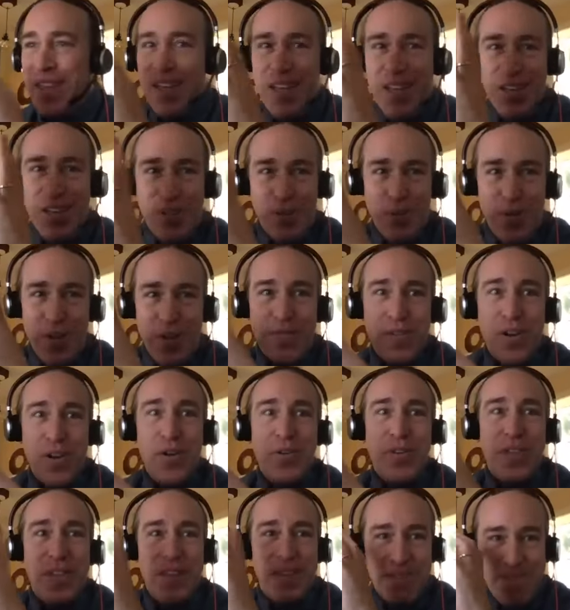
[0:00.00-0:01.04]
So we have code
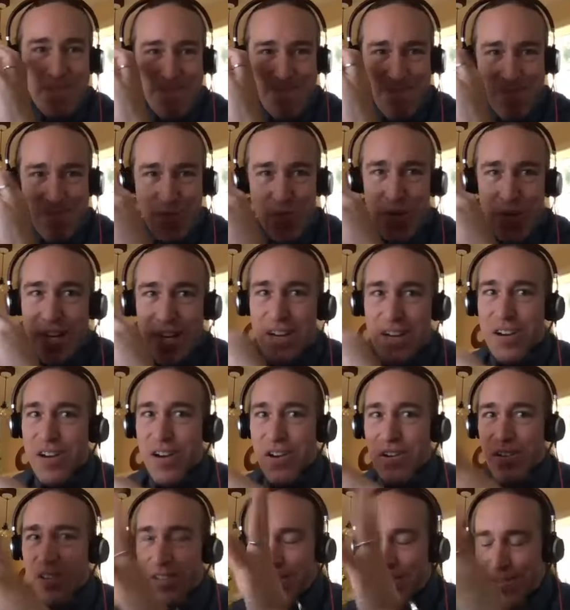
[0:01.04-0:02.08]
that,
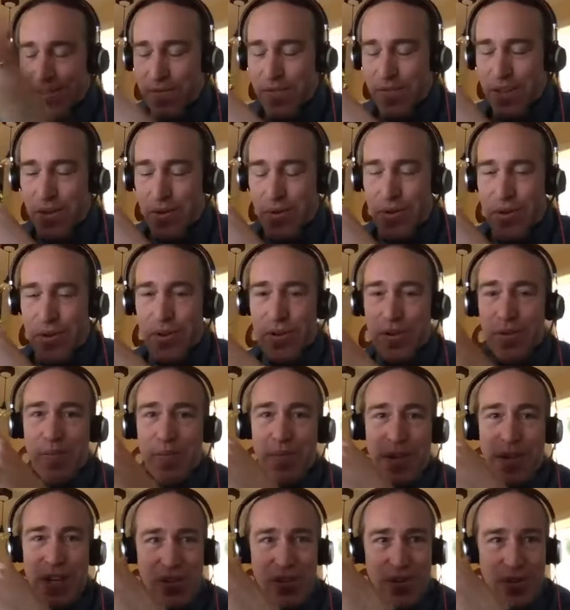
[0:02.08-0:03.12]
regardless of the order,
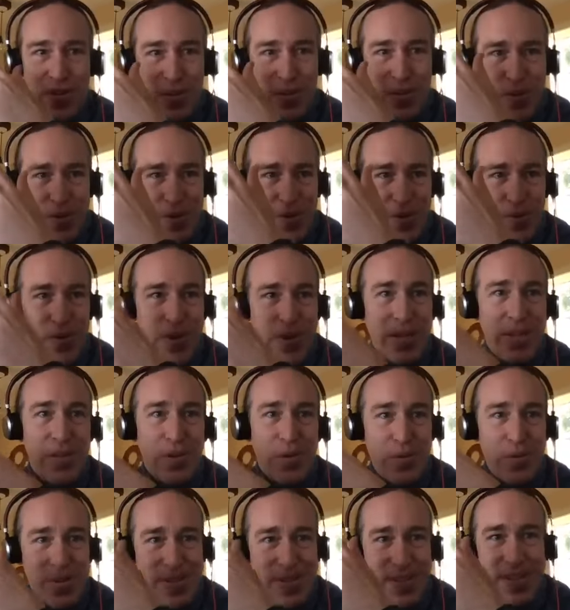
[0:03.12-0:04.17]
make sure that we're doing
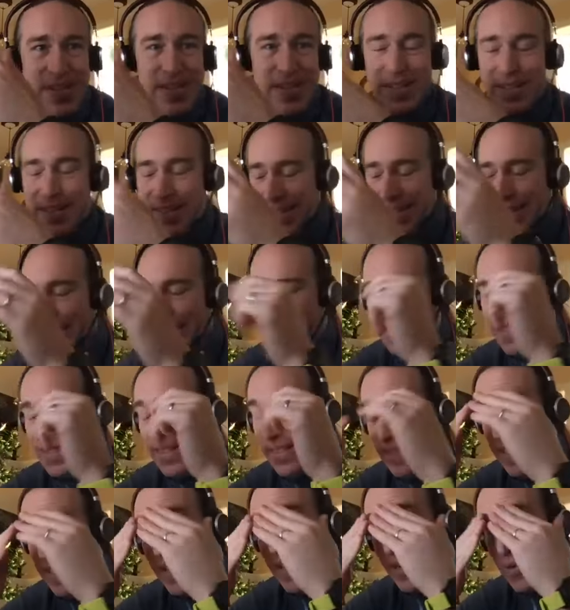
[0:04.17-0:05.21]
those things in
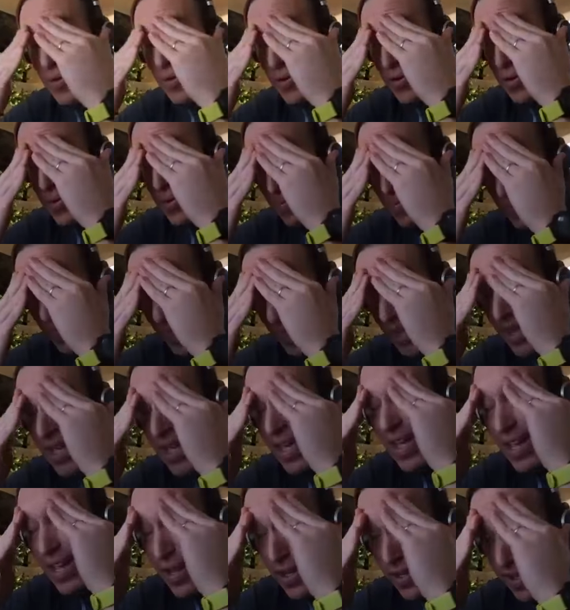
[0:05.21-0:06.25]
that order.
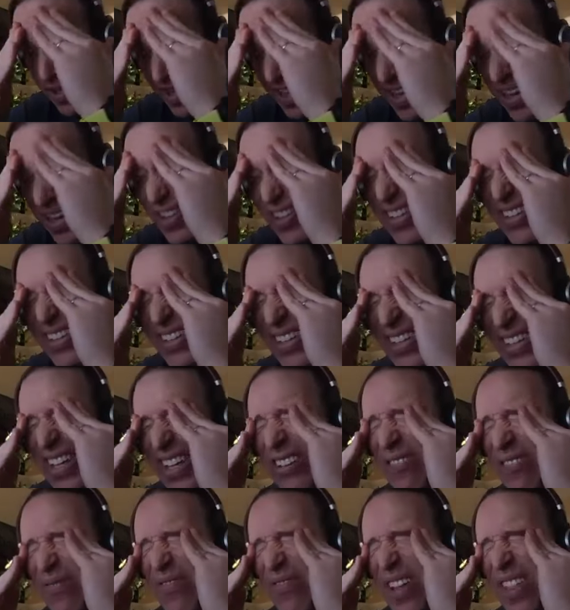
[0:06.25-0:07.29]
So that only took like
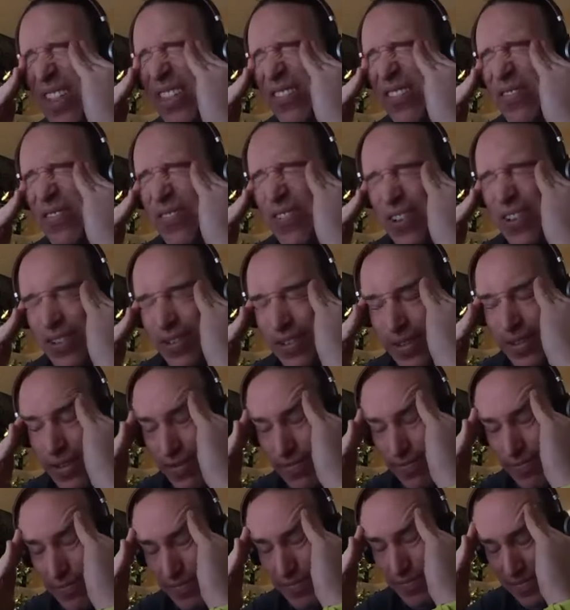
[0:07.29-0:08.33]
a month for us to
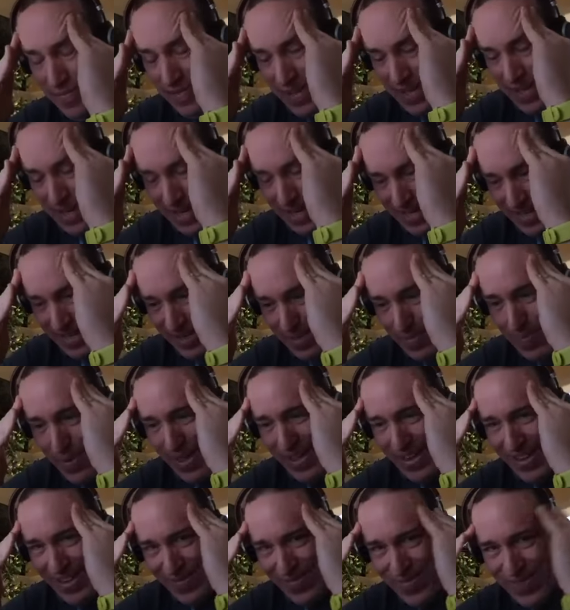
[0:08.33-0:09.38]
get to the
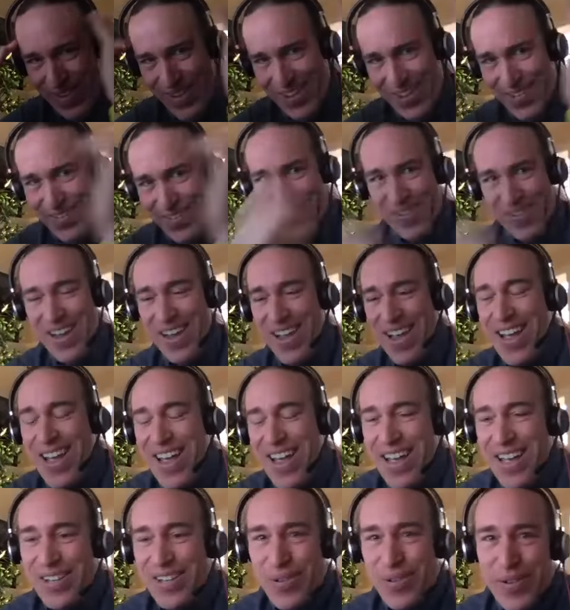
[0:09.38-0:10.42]
bottom of.
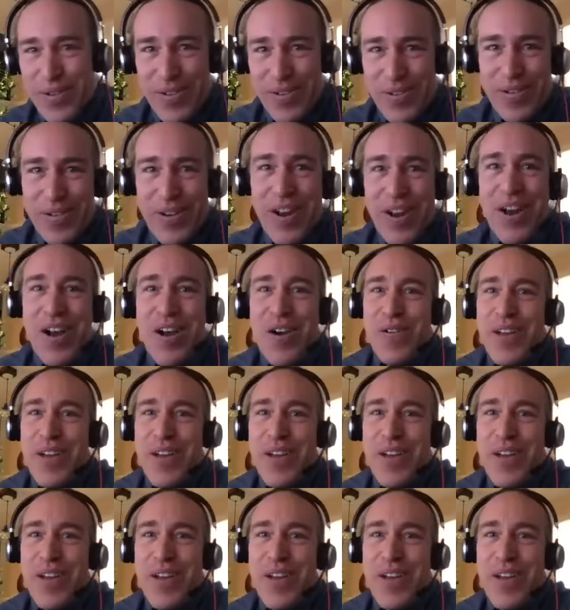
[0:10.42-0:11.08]
So we